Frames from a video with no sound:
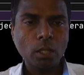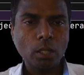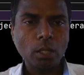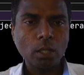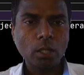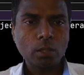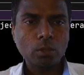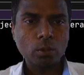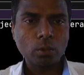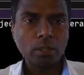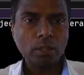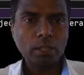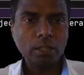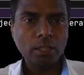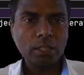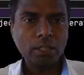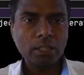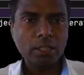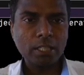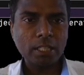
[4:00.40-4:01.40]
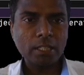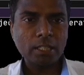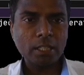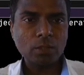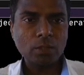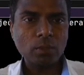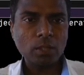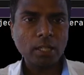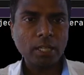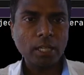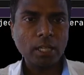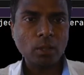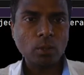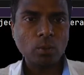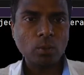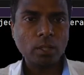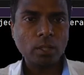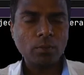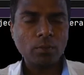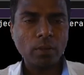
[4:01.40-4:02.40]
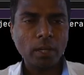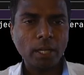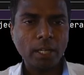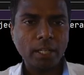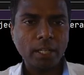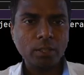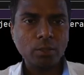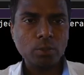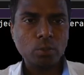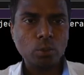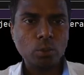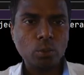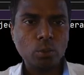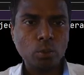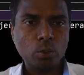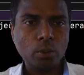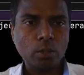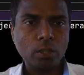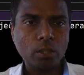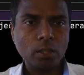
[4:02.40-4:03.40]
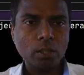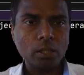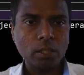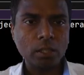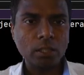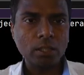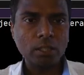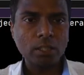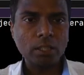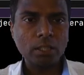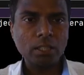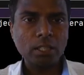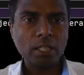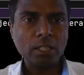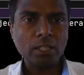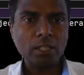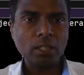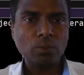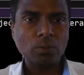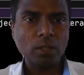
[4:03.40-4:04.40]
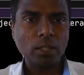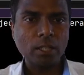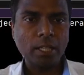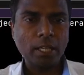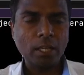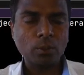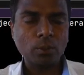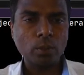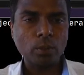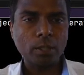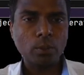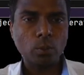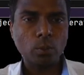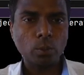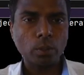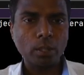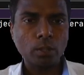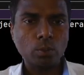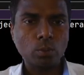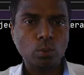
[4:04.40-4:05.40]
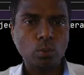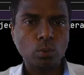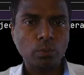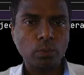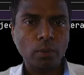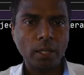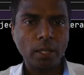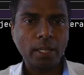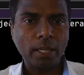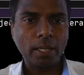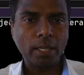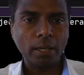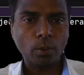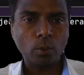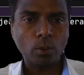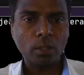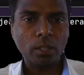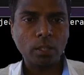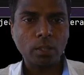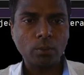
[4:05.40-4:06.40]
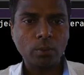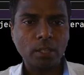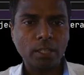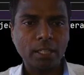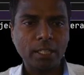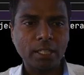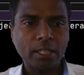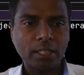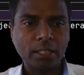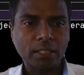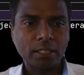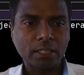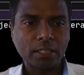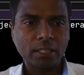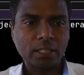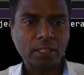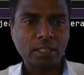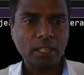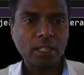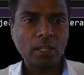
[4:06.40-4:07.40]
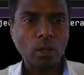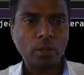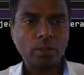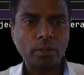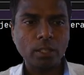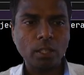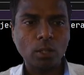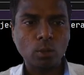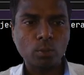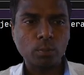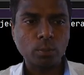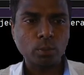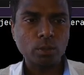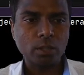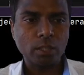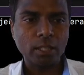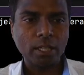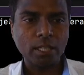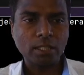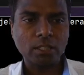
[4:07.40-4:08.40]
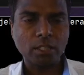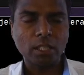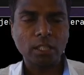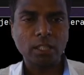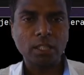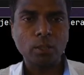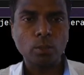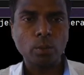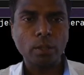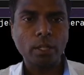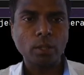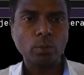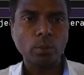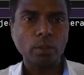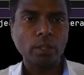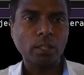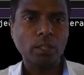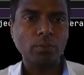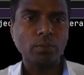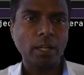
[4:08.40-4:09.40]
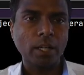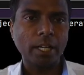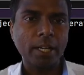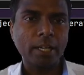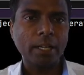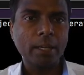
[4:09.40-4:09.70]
So in this case it will calculate 5 raised to 2, in this case it will calculate 2 raised to 5. Accordingly we will get result on the output screen as 32 and 25.